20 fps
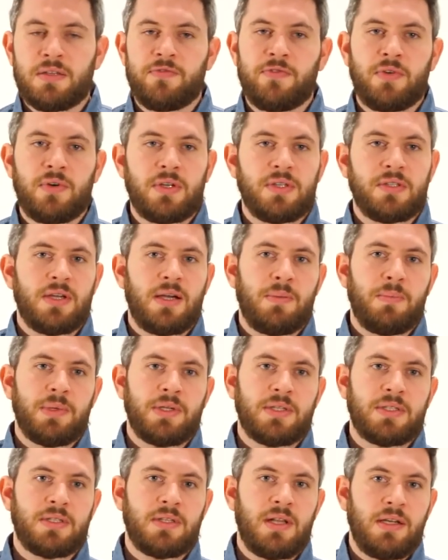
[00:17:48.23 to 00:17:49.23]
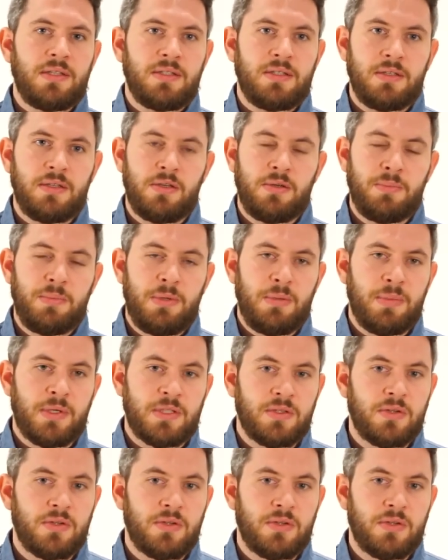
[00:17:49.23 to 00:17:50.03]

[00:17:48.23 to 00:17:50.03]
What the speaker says: and for example the slicing could be by